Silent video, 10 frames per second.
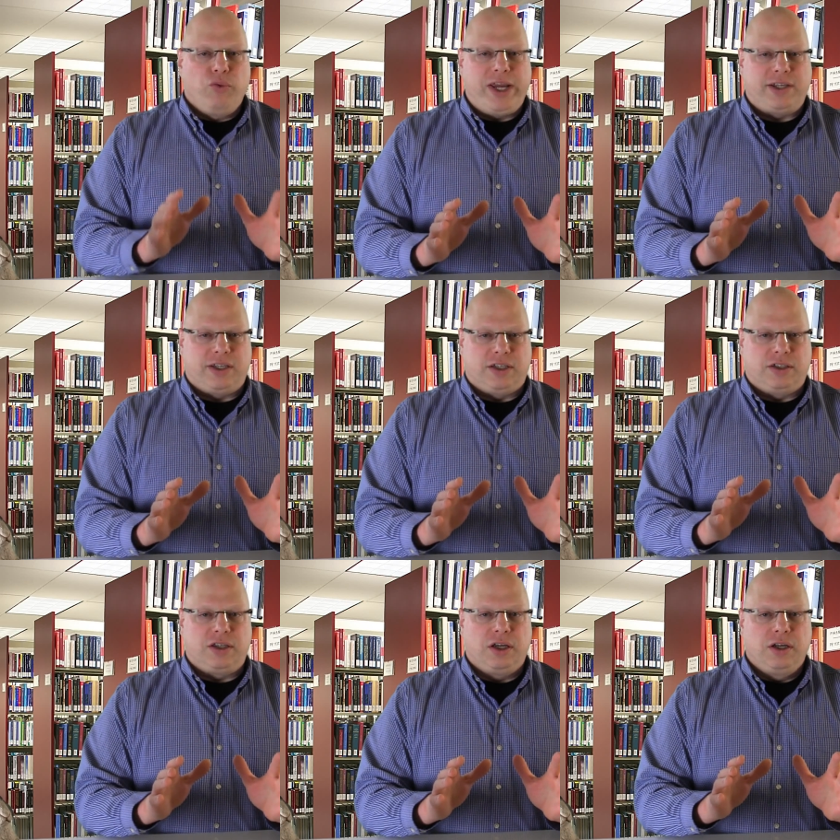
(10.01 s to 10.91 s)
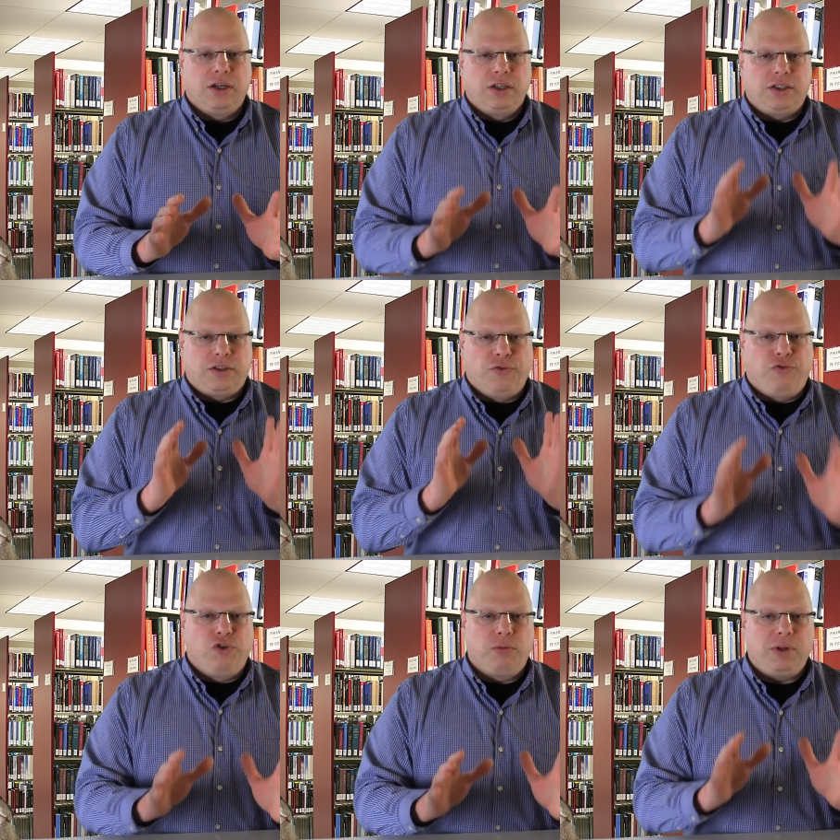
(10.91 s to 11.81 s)
reasons to
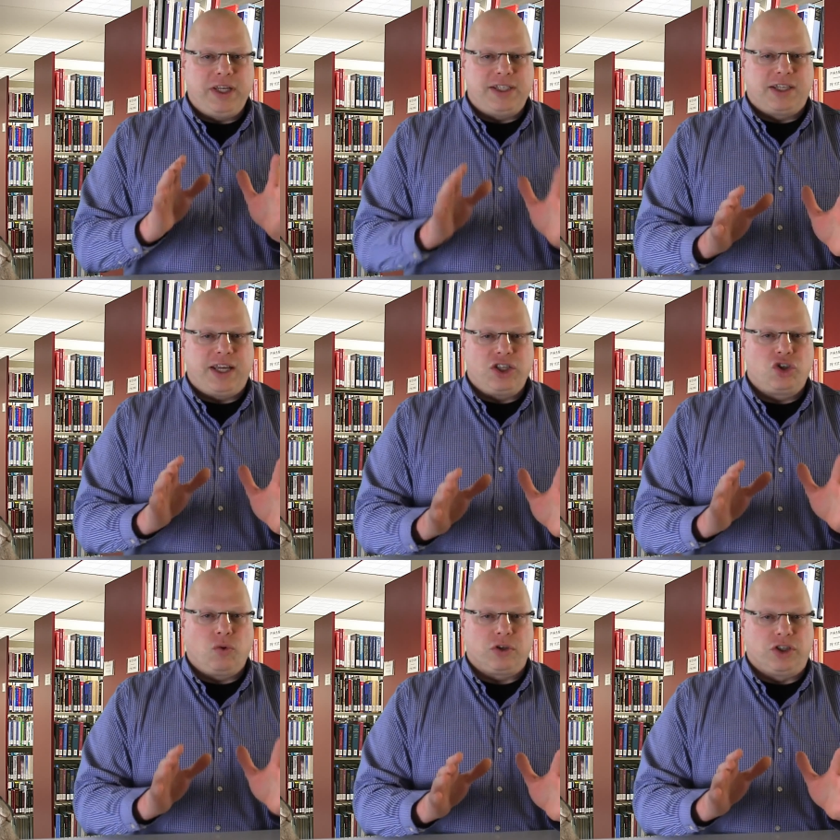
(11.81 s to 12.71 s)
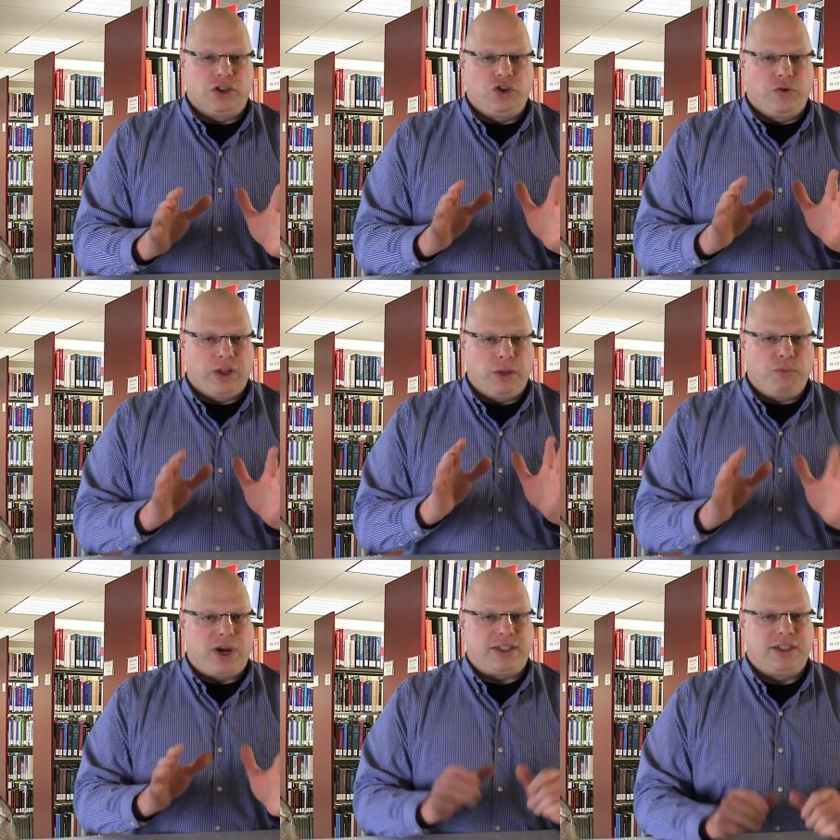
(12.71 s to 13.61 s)
verbally cite sources during the
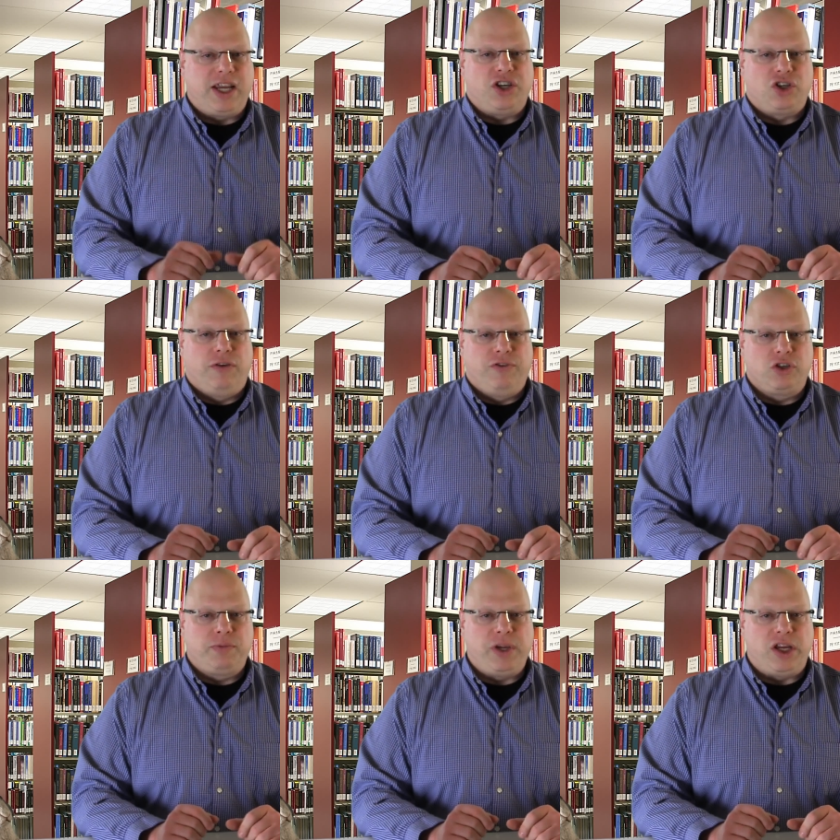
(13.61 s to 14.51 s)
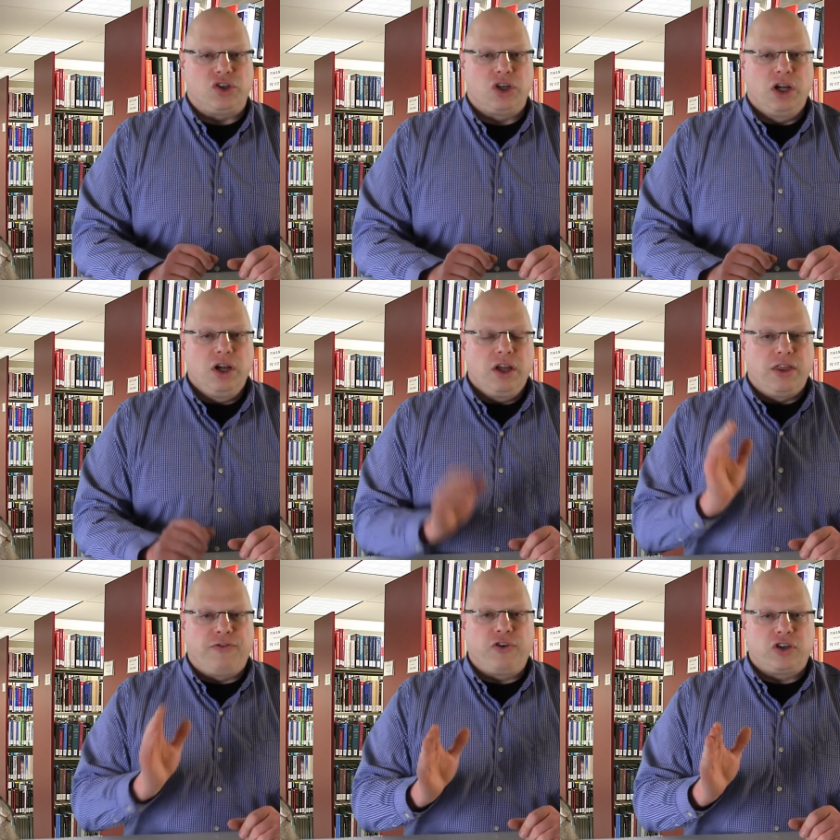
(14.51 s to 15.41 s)
presentation of your speech.
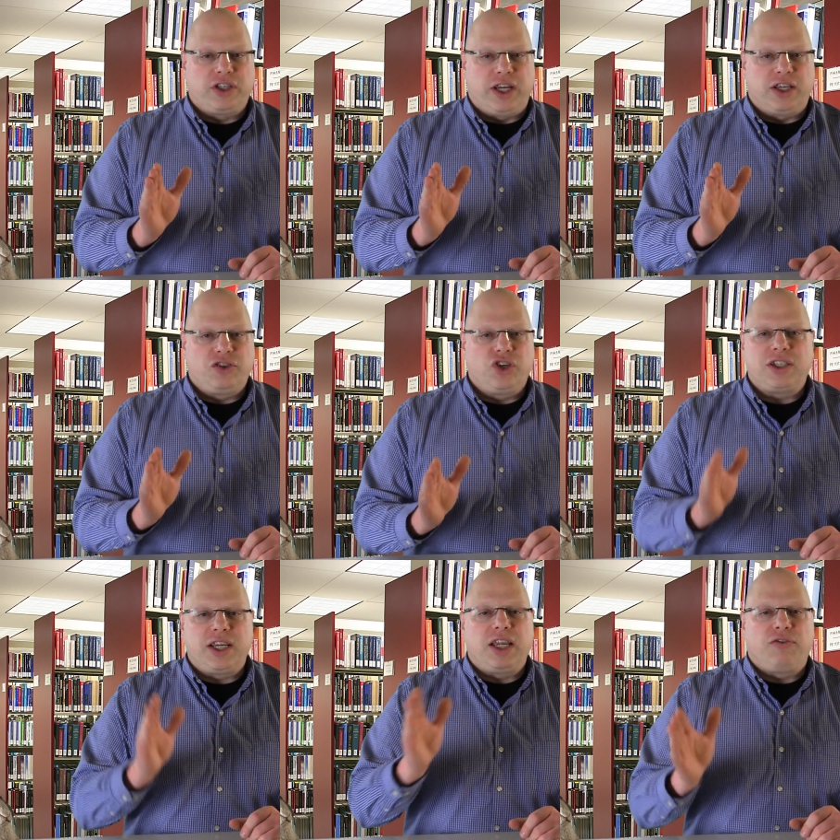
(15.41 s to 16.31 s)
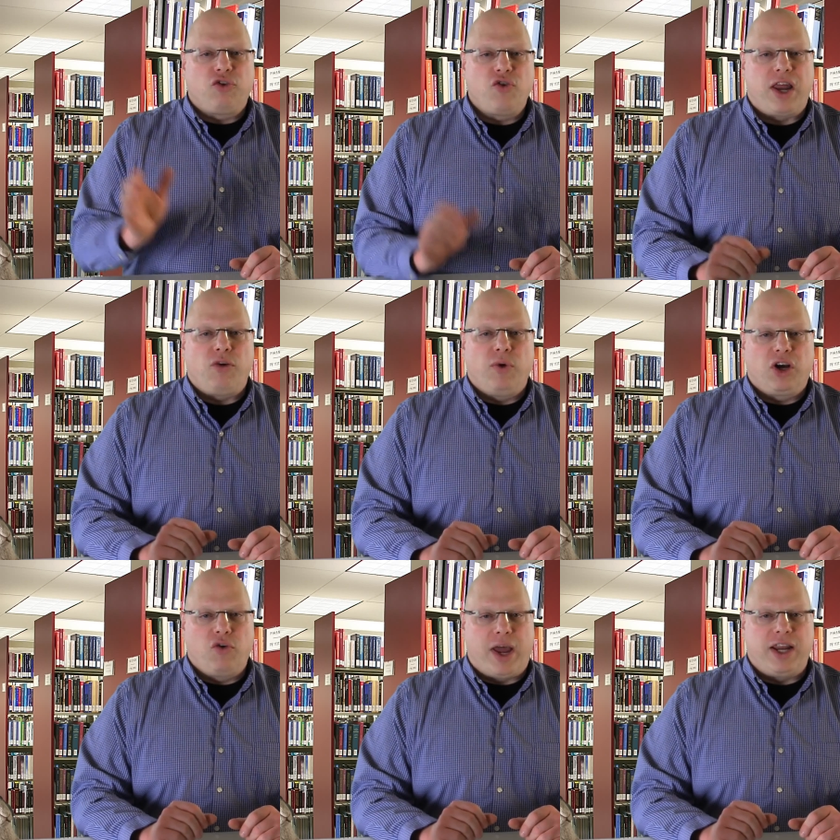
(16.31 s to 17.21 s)
The first is just to give credit where
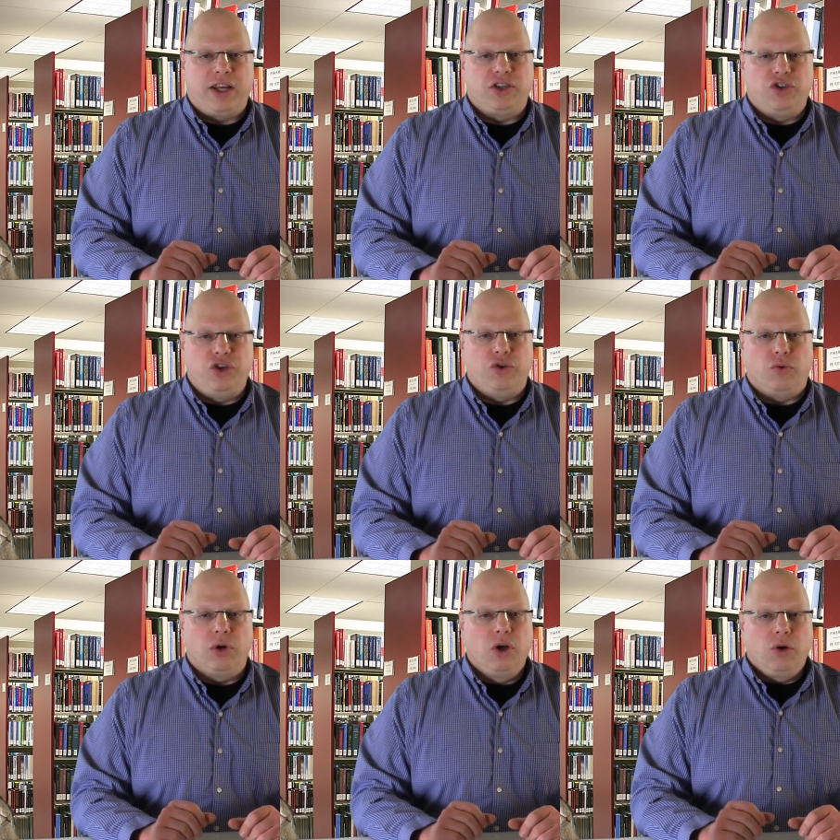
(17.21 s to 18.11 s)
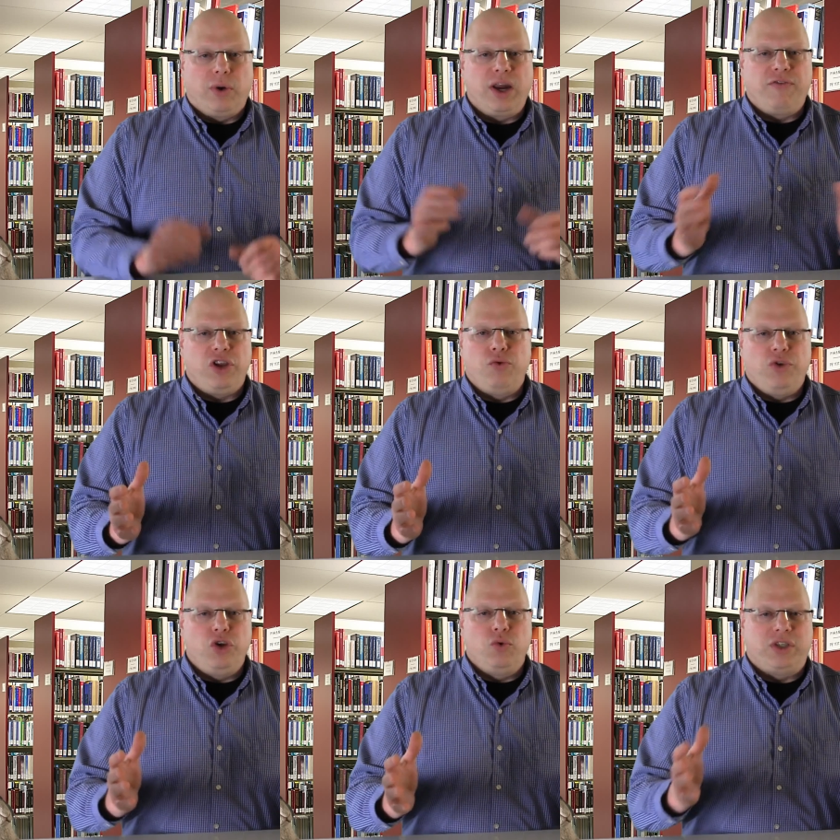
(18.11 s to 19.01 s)
credit is due. Whenever you
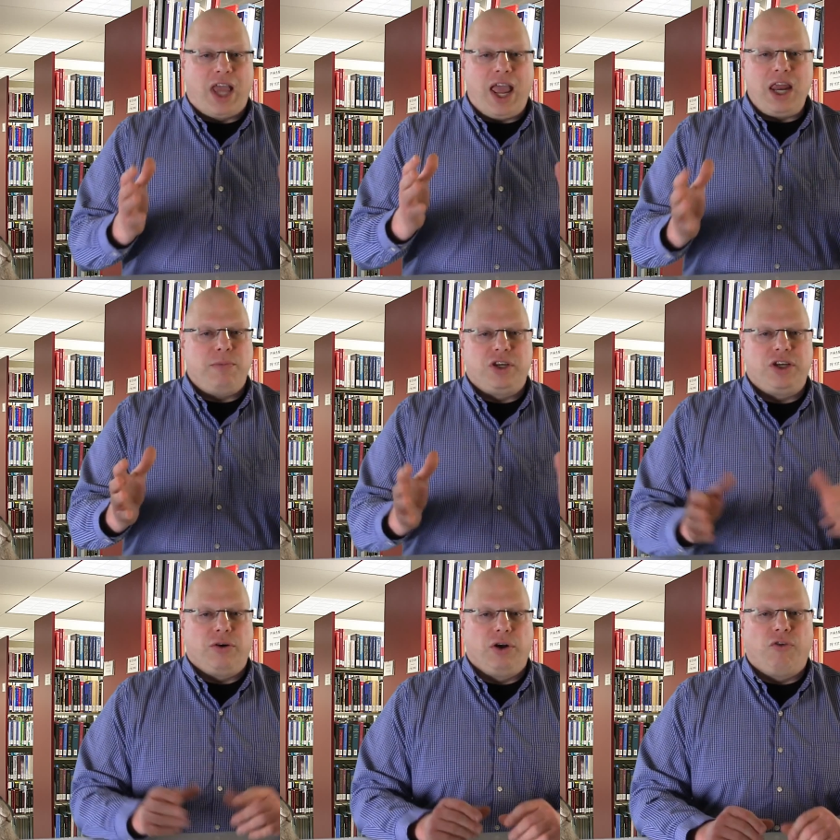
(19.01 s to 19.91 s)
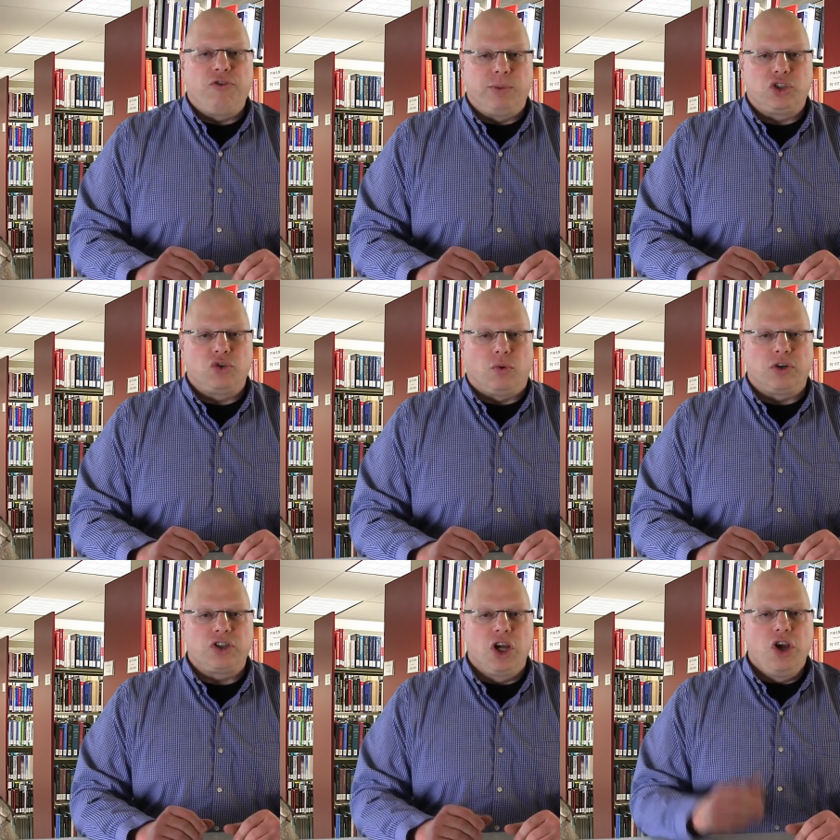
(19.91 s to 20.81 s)
use any material from a
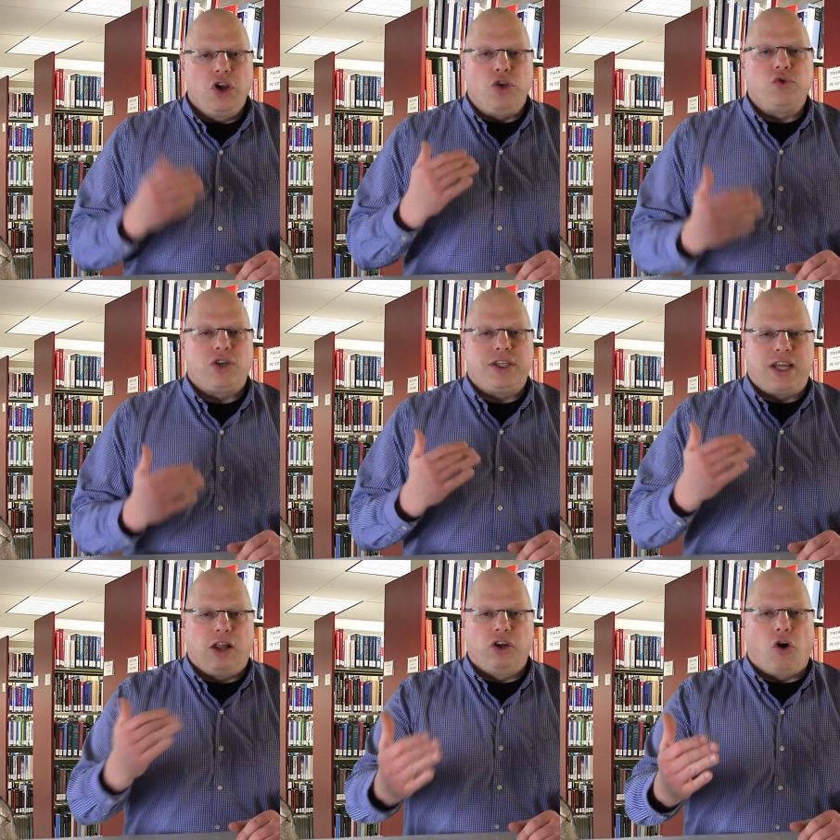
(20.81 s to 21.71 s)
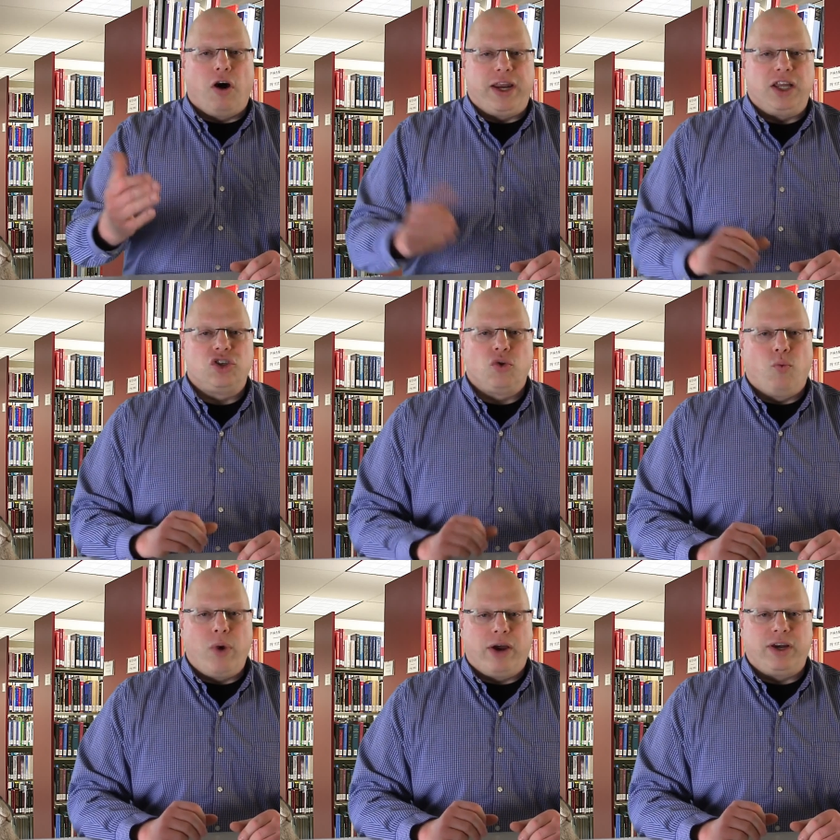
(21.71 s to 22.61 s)
source, you should tell an audience
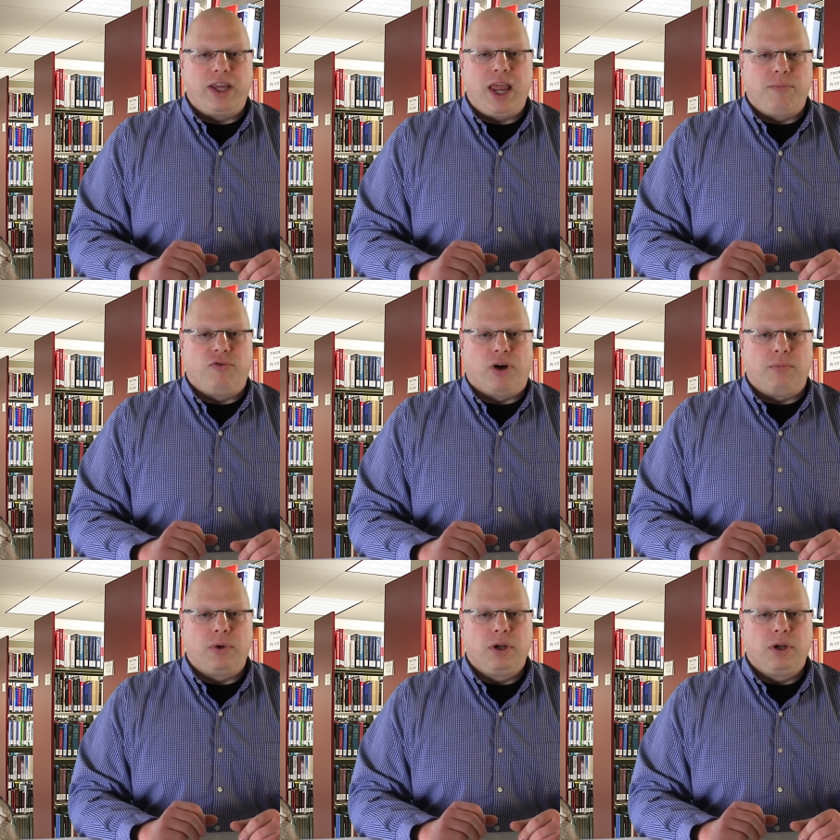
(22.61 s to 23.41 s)
where it came from.